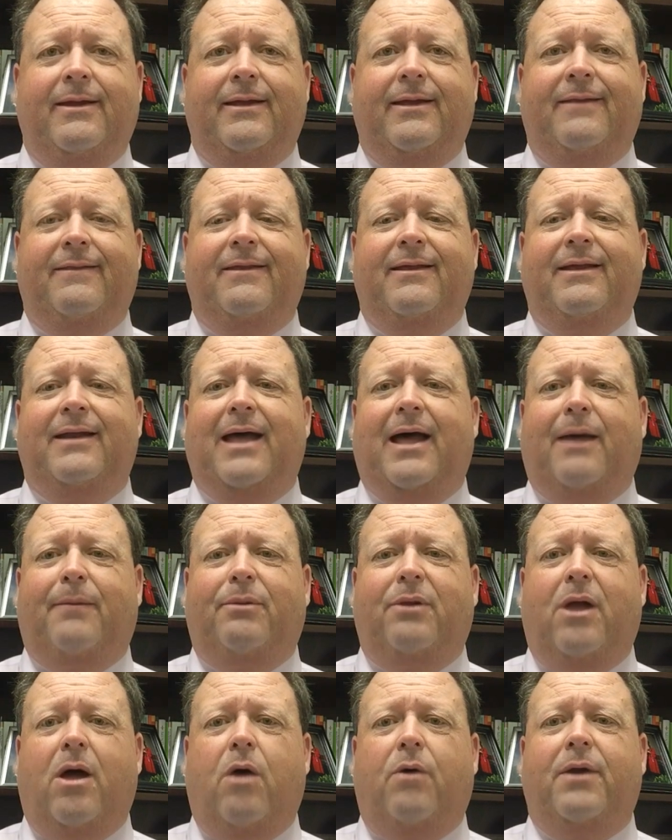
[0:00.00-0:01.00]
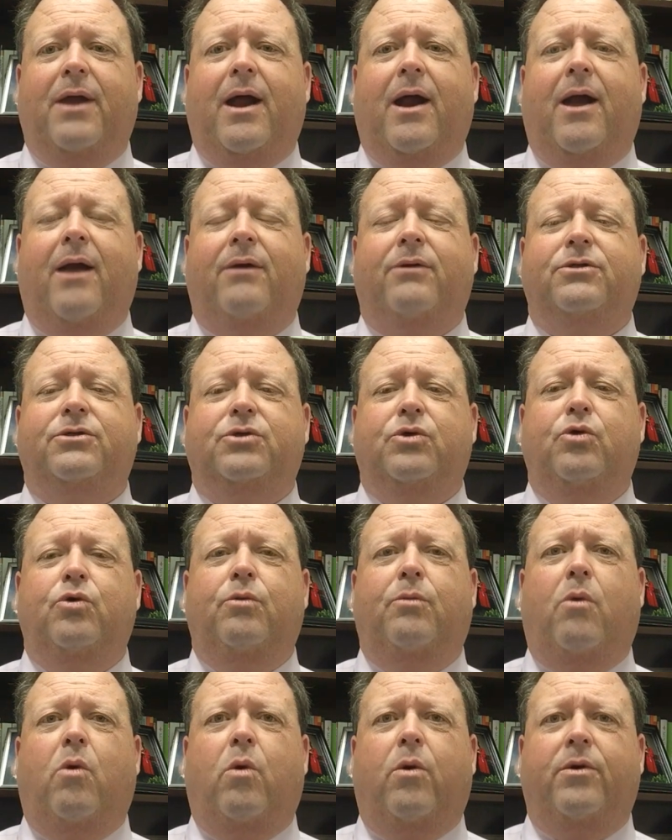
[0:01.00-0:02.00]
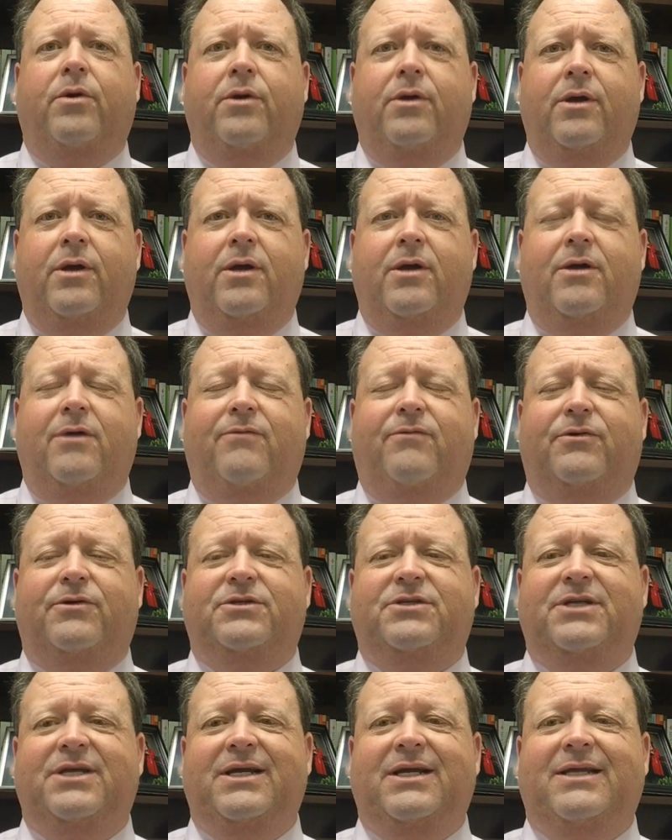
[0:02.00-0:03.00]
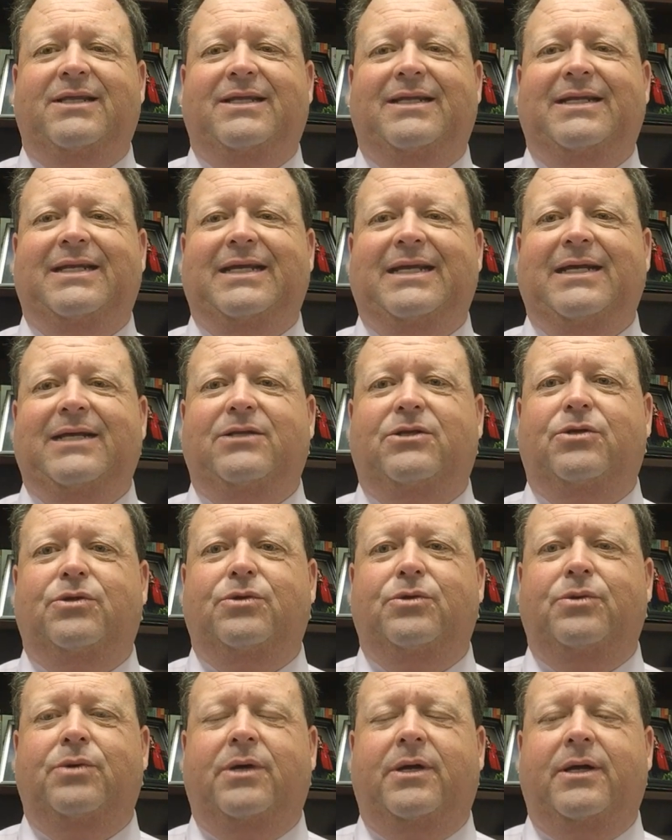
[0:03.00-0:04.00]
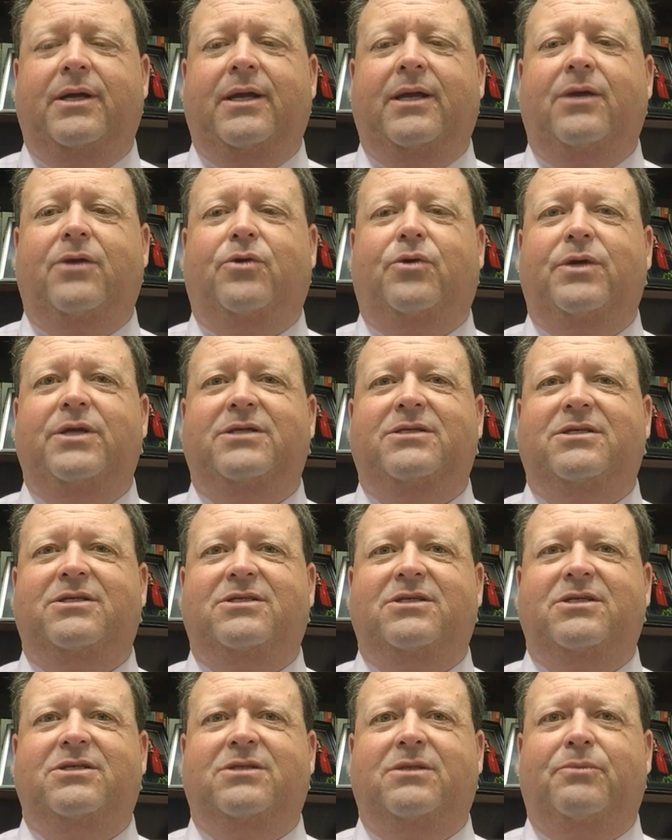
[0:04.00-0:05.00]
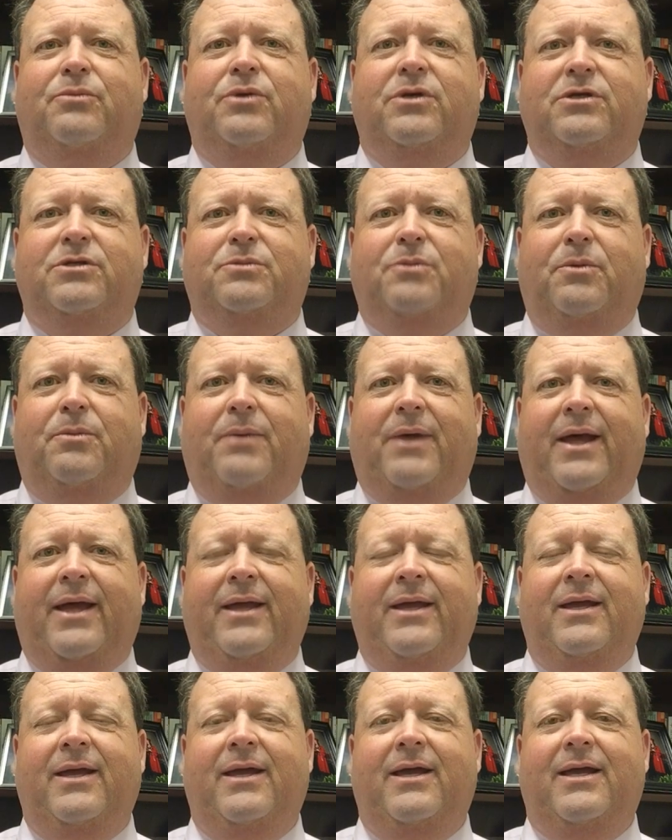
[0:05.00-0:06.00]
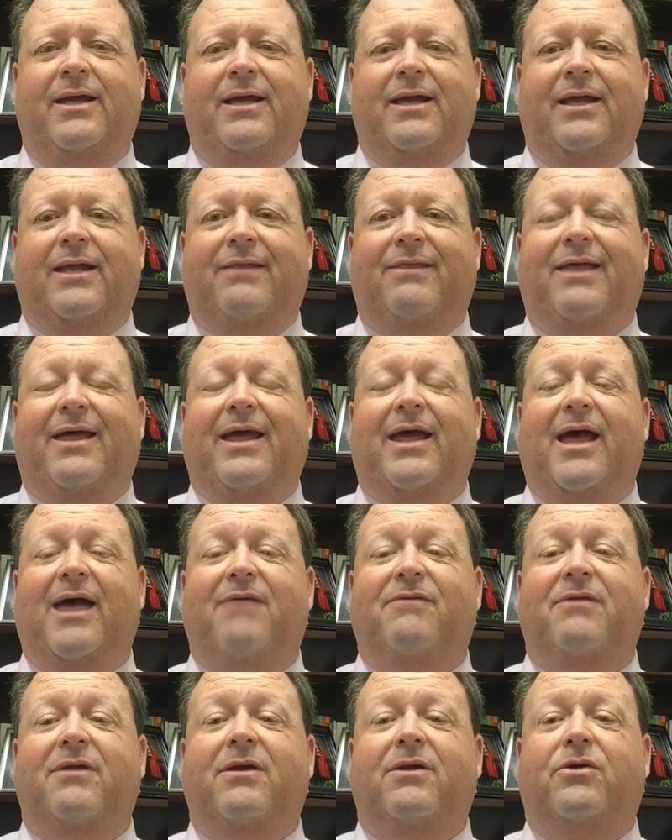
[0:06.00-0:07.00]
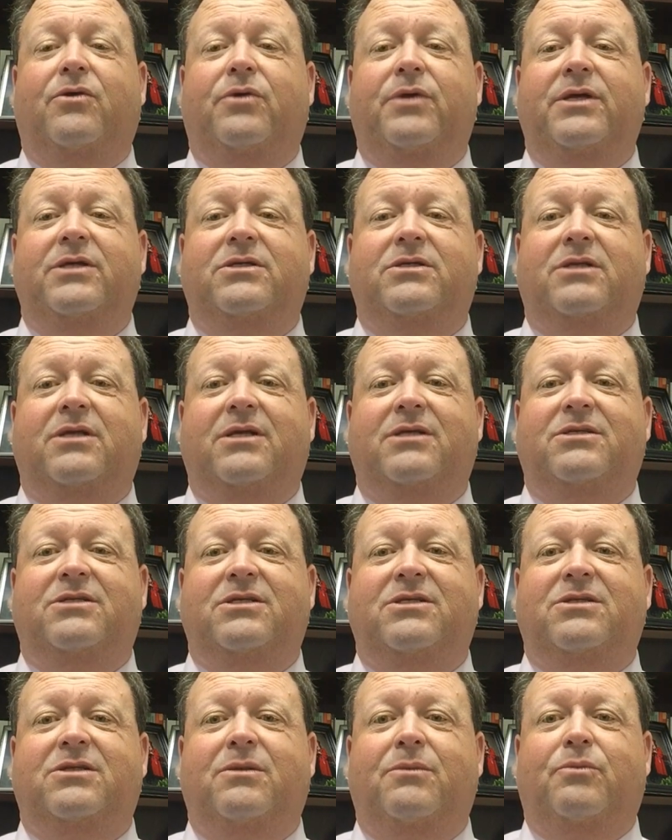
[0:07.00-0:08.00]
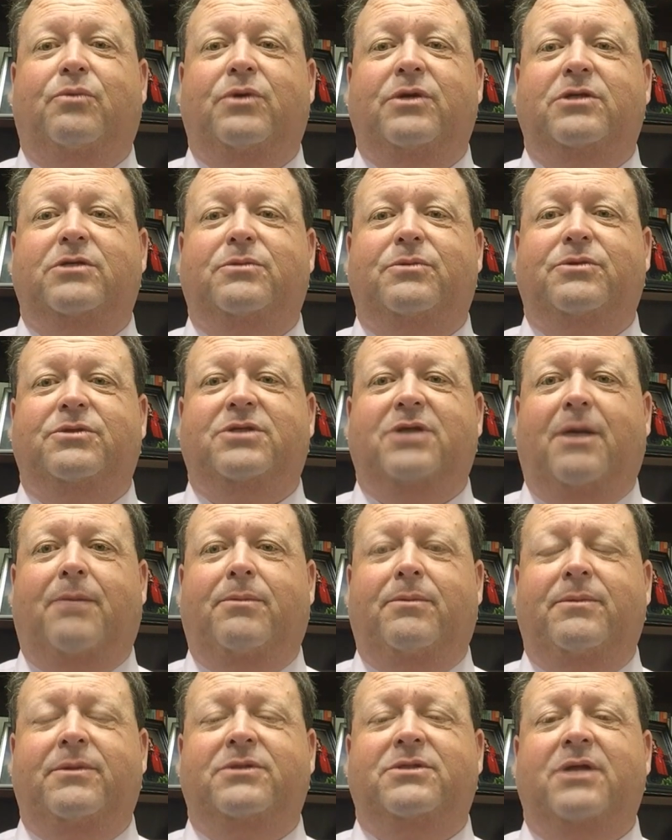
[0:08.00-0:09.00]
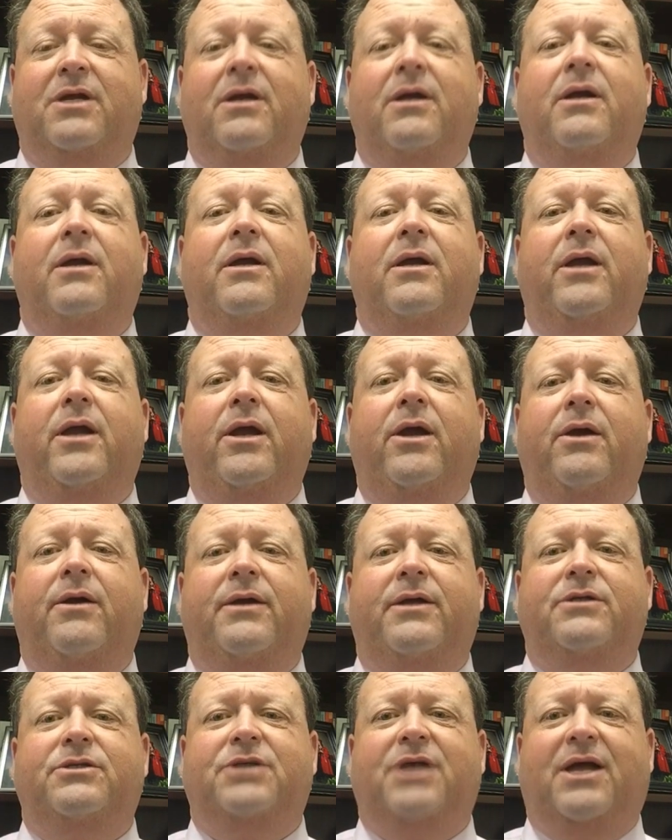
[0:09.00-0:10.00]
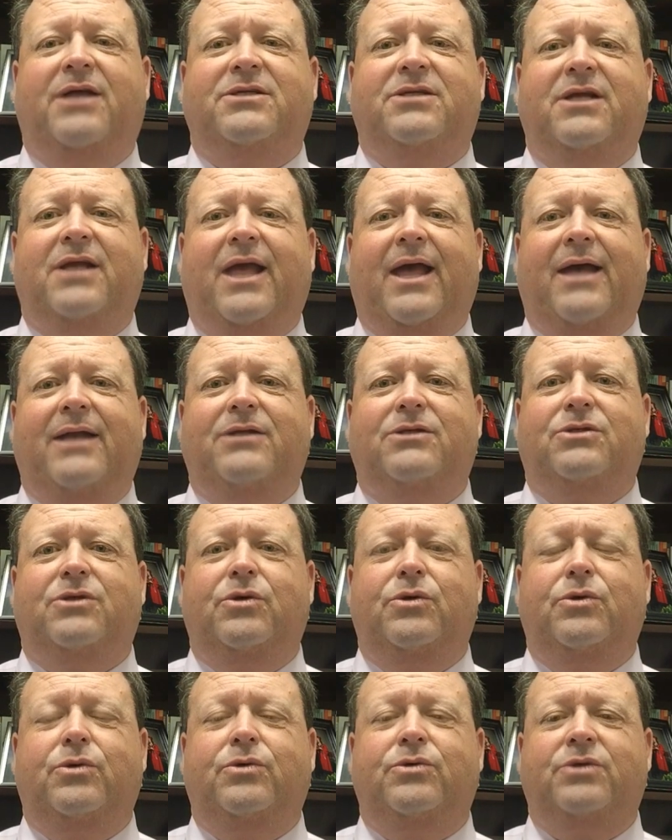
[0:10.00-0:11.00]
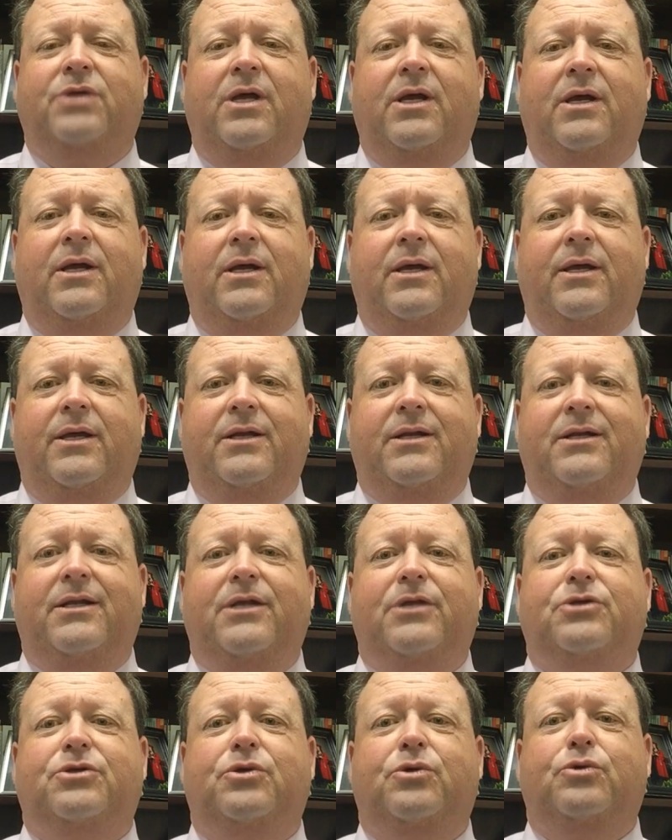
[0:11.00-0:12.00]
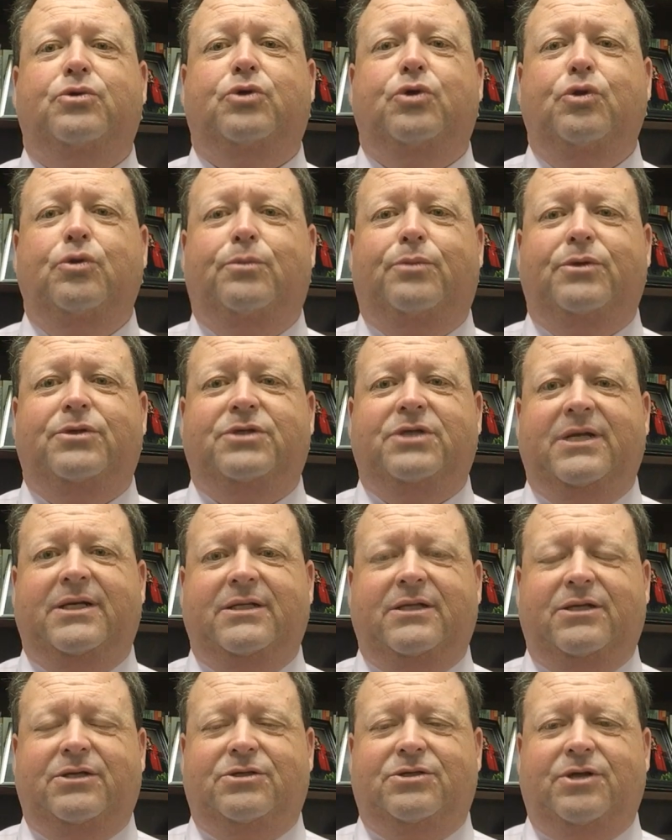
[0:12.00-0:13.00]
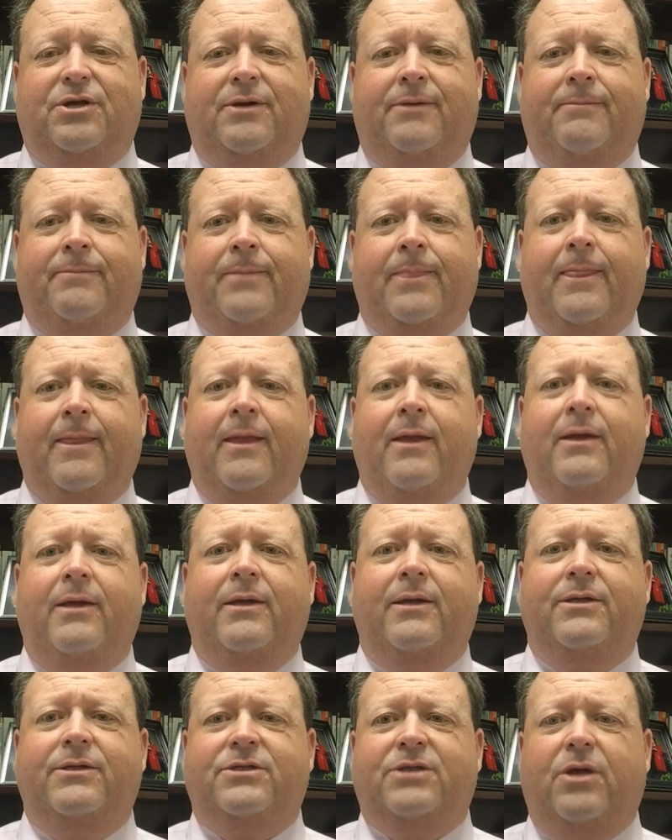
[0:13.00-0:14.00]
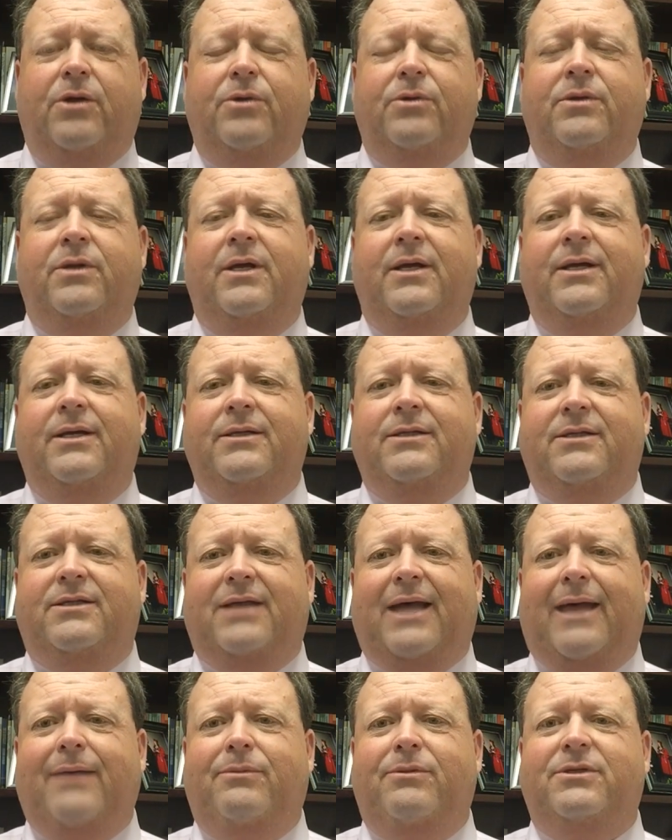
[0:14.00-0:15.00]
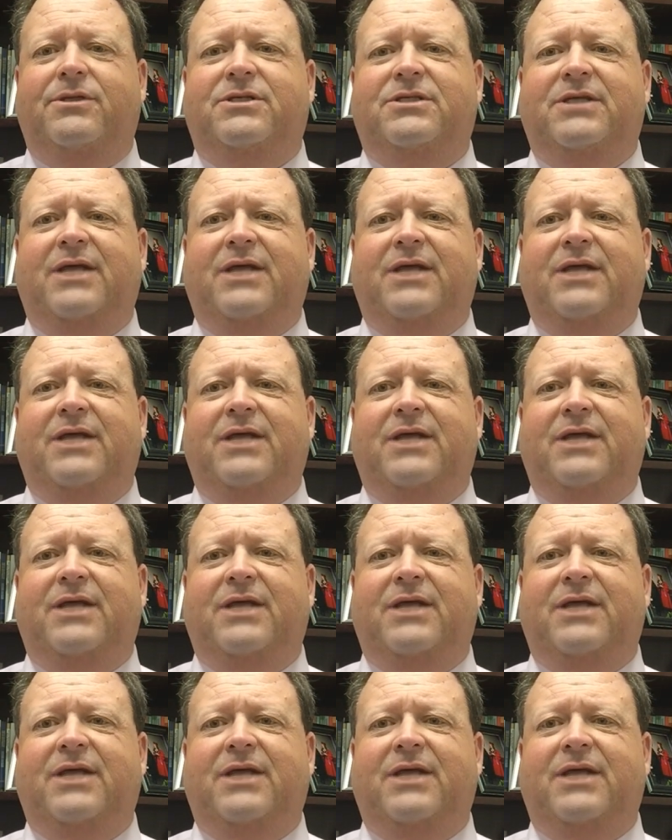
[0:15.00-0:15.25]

And then I applaud our school board for seeing the need to increase assistant principal pay, and they have increased assistant principal supplements here in Johnston County Schools an additional 2% this year. So the table is